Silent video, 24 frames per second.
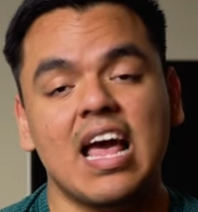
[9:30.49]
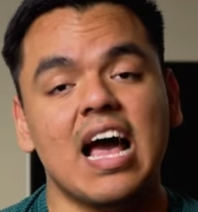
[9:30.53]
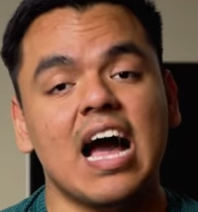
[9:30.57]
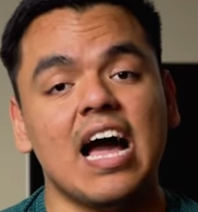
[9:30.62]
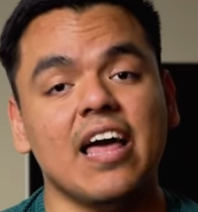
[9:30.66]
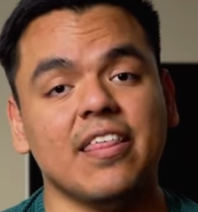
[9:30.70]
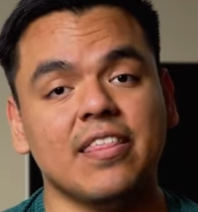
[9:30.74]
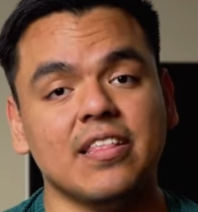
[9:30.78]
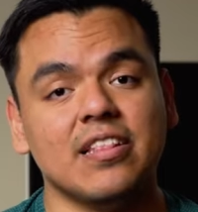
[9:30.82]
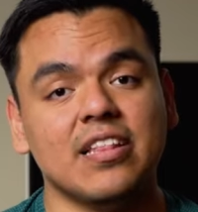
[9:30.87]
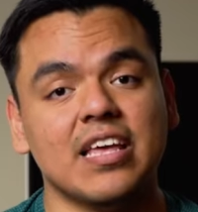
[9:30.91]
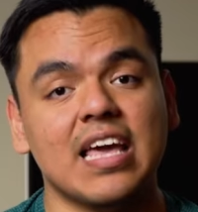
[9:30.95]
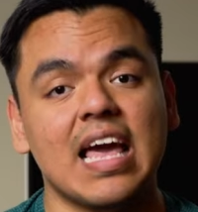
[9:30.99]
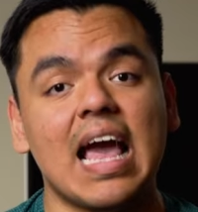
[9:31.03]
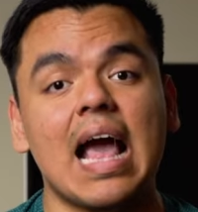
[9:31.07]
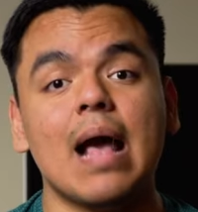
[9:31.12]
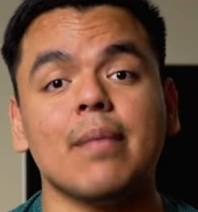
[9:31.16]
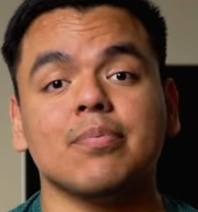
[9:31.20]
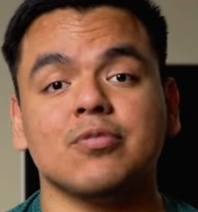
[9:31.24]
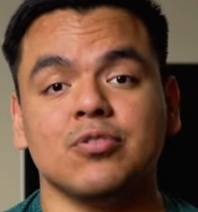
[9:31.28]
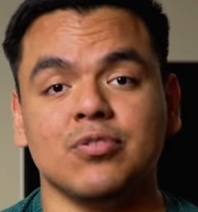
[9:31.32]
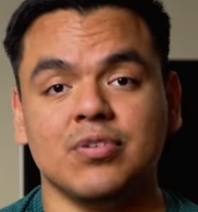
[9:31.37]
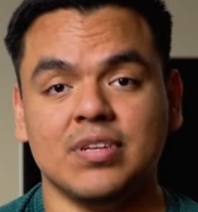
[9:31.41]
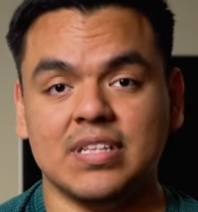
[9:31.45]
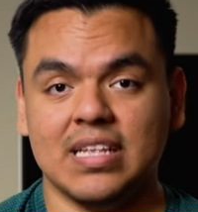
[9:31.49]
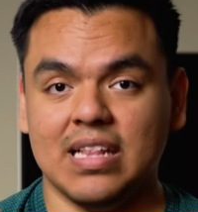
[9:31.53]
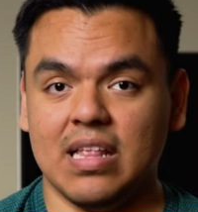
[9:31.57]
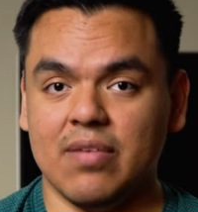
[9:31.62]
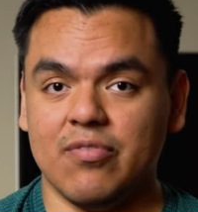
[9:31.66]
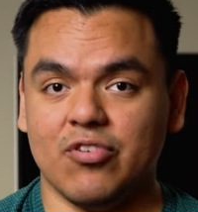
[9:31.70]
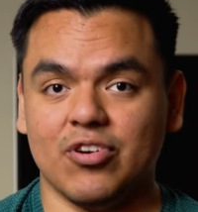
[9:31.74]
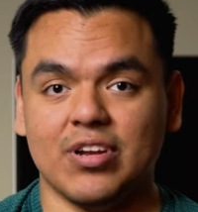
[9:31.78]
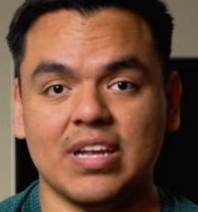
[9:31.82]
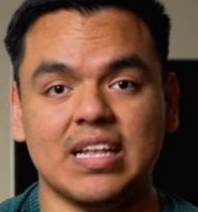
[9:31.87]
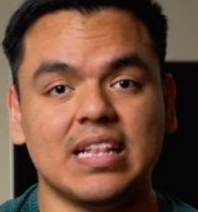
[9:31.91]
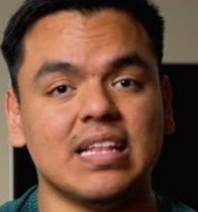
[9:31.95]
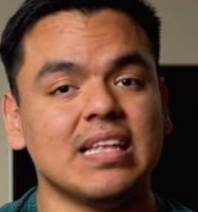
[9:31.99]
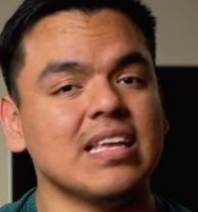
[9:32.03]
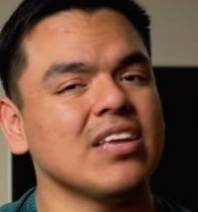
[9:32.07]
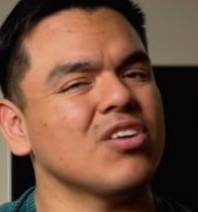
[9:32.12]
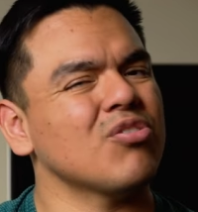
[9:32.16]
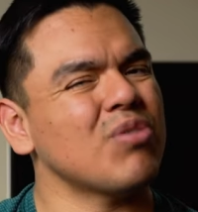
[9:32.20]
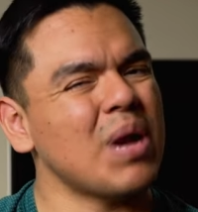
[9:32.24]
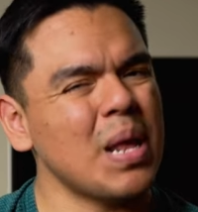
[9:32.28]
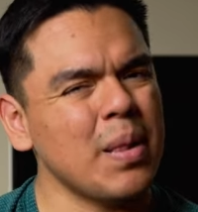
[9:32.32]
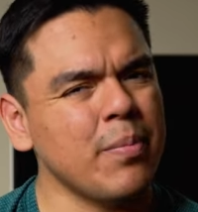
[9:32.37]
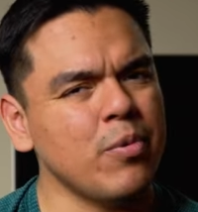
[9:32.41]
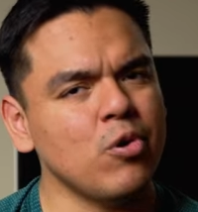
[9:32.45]
I think they absolutely deliver an
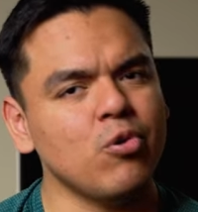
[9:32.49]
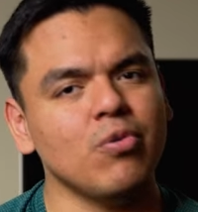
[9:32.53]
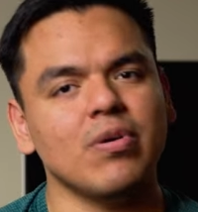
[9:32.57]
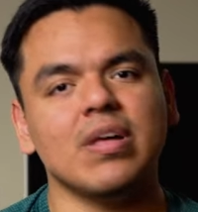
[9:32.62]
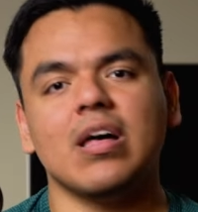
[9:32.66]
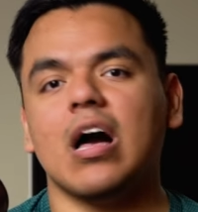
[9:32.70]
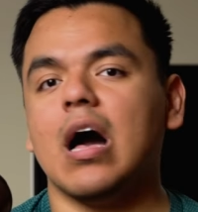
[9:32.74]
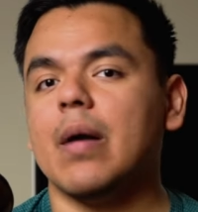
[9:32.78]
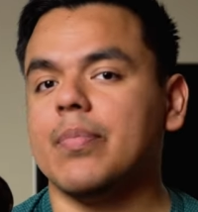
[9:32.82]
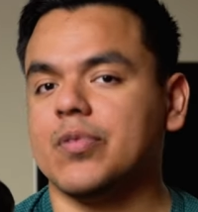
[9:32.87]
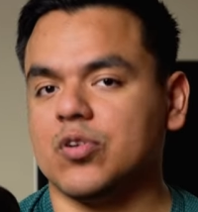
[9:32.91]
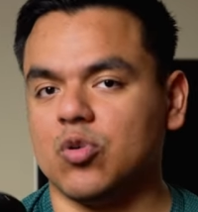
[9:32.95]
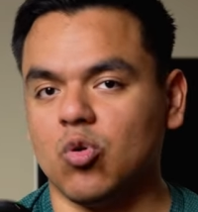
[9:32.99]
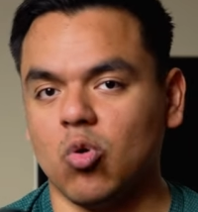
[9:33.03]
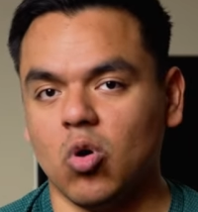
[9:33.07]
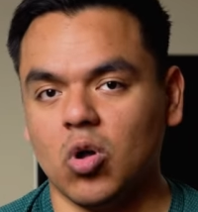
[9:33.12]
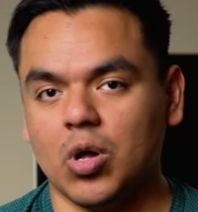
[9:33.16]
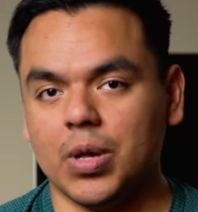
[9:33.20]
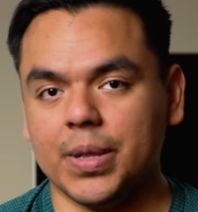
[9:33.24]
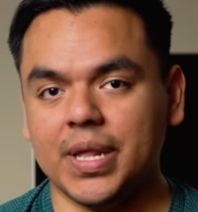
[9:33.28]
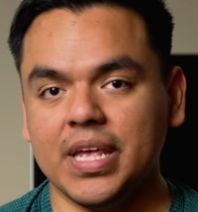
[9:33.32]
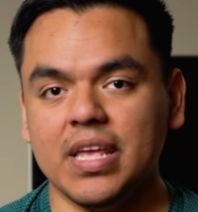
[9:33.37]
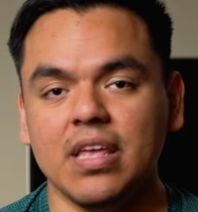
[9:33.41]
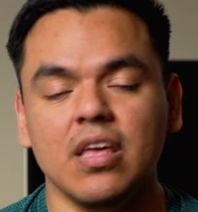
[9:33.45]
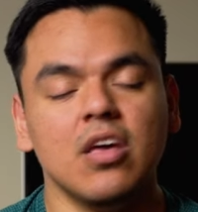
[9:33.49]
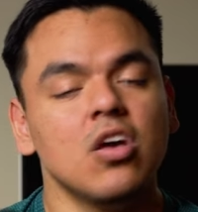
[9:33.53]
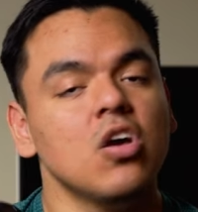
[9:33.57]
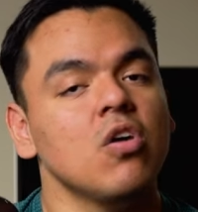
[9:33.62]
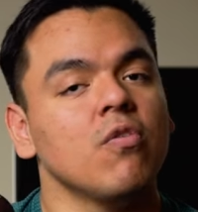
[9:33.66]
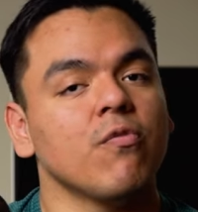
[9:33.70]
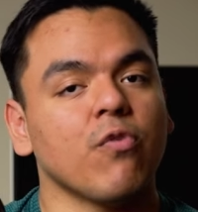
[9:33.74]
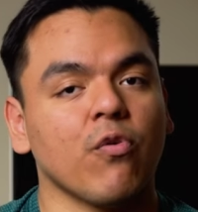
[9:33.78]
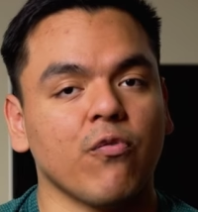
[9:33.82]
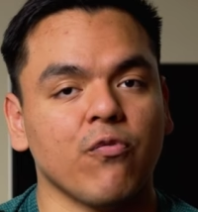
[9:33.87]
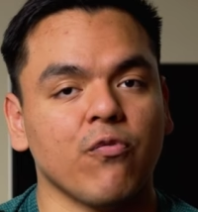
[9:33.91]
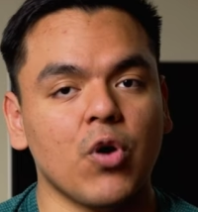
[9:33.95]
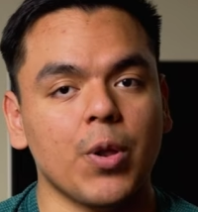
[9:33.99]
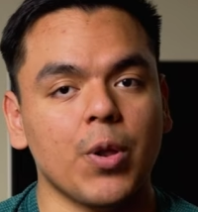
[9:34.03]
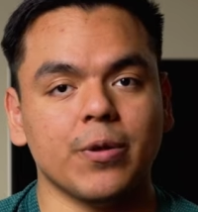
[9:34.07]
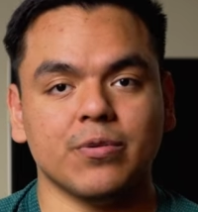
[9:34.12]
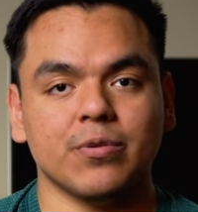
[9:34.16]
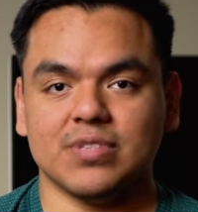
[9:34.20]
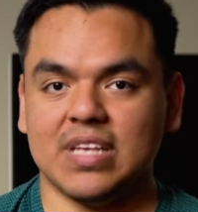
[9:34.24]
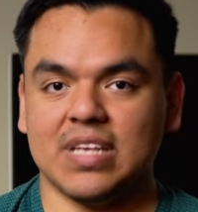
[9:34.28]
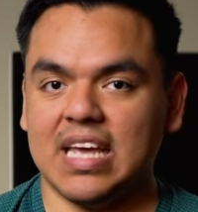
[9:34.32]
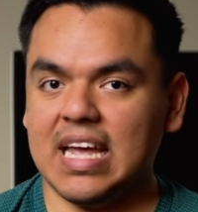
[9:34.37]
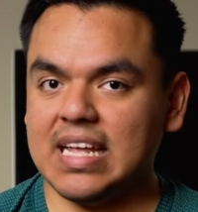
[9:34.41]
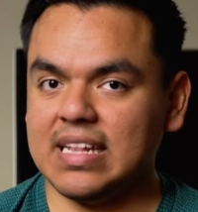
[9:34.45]
incredible optical quality for
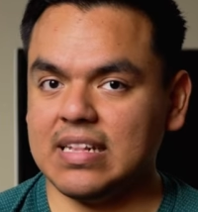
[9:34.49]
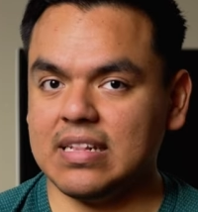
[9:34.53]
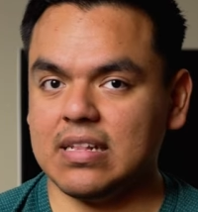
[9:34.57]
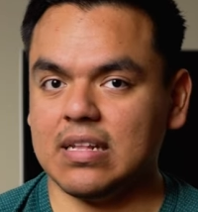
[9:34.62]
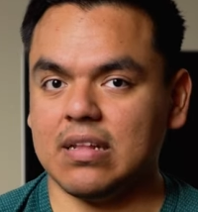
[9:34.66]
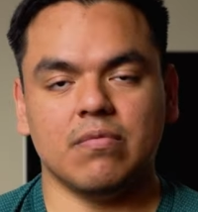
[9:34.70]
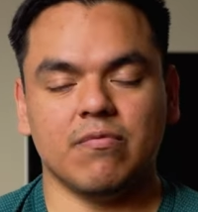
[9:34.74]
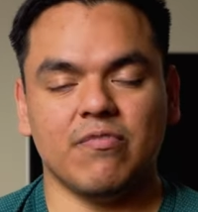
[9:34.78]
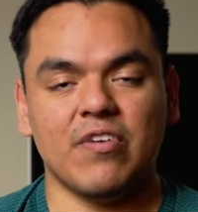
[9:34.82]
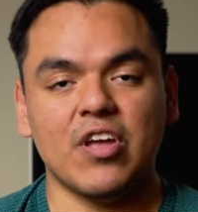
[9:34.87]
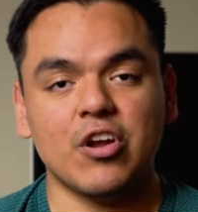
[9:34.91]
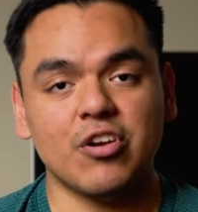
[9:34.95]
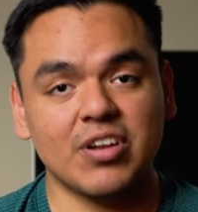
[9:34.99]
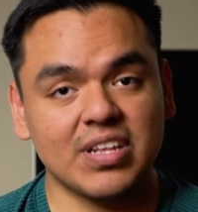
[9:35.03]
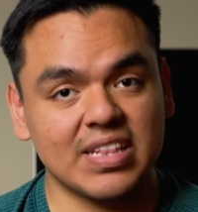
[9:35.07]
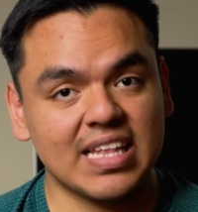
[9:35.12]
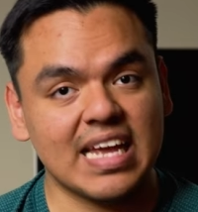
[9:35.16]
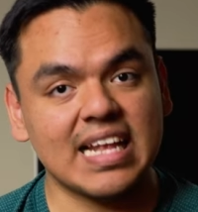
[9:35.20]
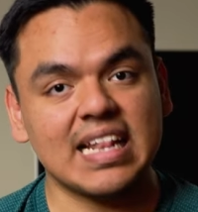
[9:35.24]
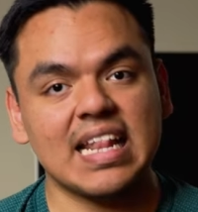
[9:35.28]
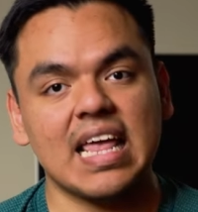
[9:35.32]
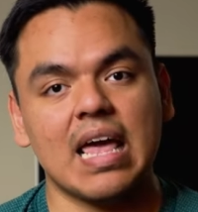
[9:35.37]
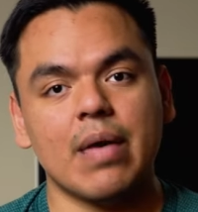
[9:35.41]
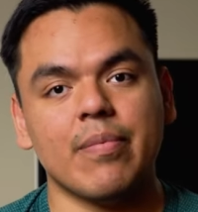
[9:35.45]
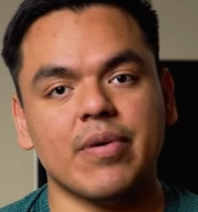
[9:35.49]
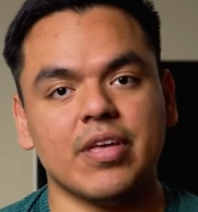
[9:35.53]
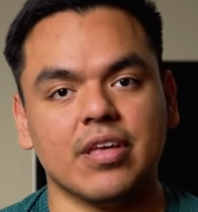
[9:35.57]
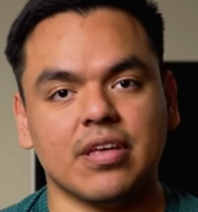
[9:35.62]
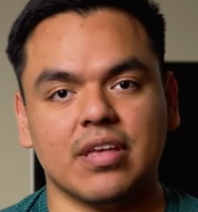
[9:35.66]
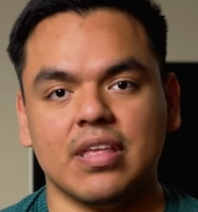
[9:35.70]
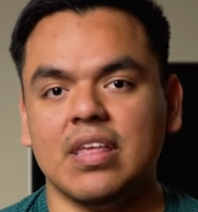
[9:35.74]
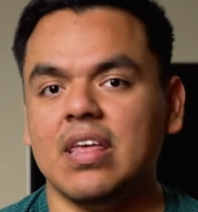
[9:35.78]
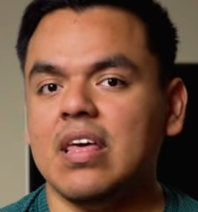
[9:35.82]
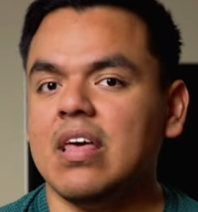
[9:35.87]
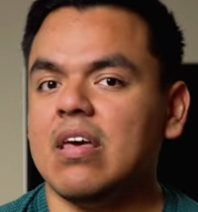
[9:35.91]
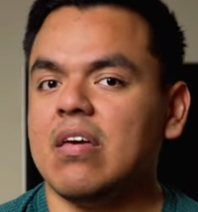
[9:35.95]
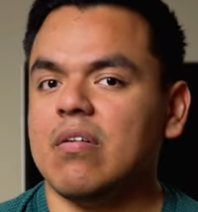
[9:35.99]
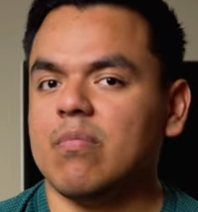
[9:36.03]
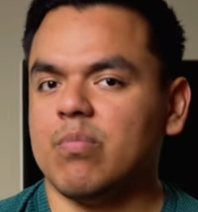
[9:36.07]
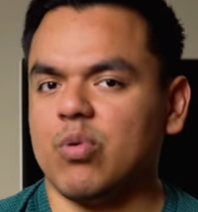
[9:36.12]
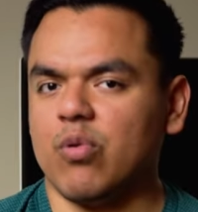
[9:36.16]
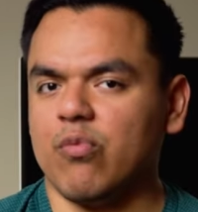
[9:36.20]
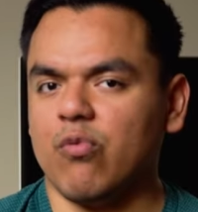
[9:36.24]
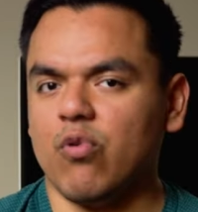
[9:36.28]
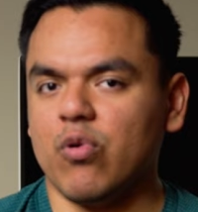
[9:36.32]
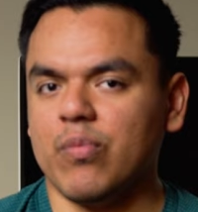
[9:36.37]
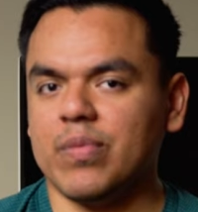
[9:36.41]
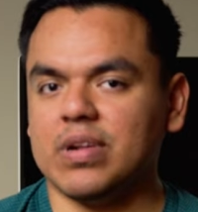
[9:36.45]
photos and very dynamic
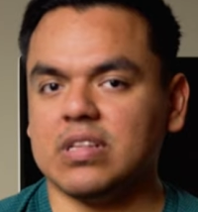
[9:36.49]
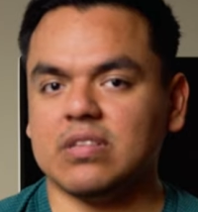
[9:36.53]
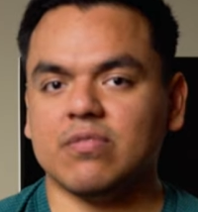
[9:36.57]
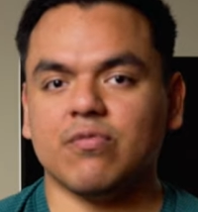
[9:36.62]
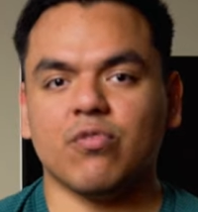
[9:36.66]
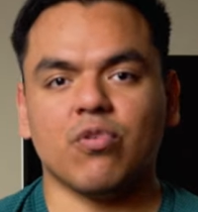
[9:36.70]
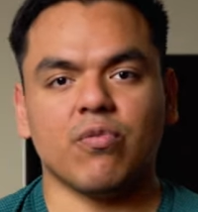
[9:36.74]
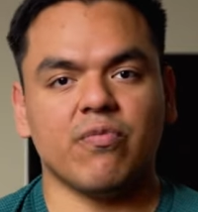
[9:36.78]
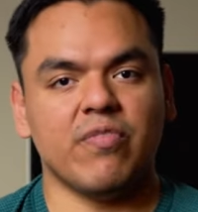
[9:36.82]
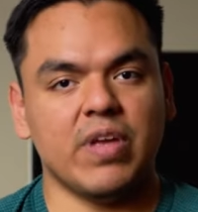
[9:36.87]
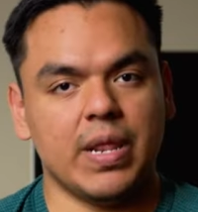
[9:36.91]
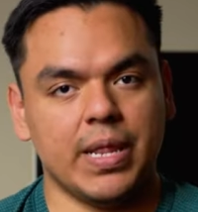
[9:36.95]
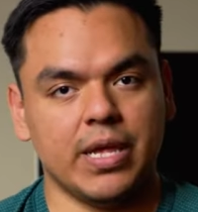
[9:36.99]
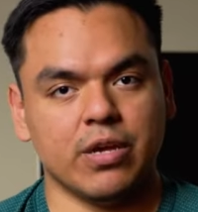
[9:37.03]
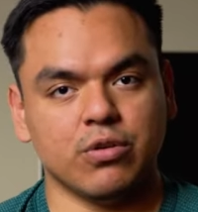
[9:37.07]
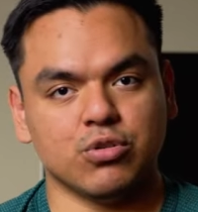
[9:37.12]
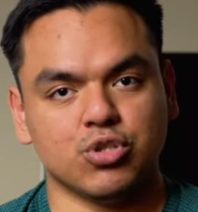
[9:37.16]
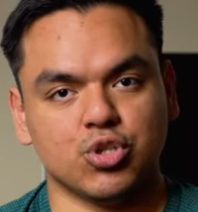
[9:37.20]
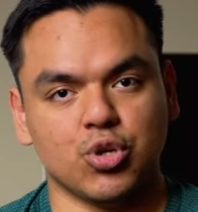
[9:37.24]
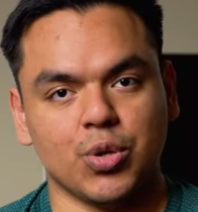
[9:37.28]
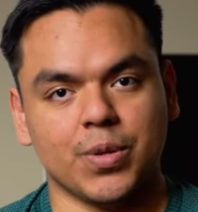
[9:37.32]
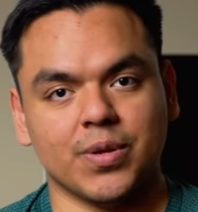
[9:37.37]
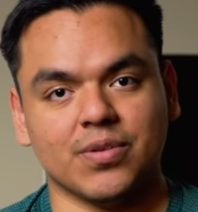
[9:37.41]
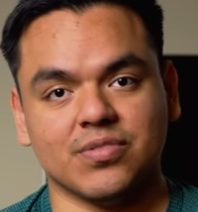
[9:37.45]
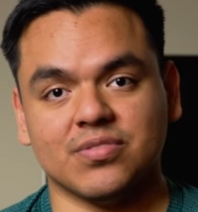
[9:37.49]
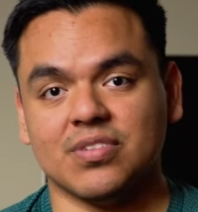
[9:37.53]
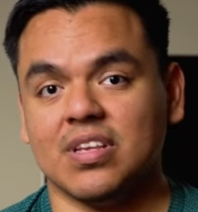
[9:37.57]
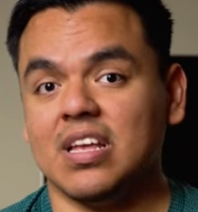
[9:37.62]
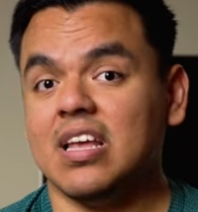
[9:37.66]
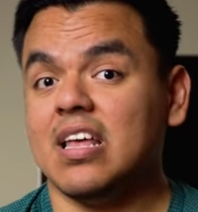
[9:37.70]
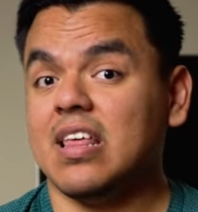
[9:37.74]
performance for video shooters.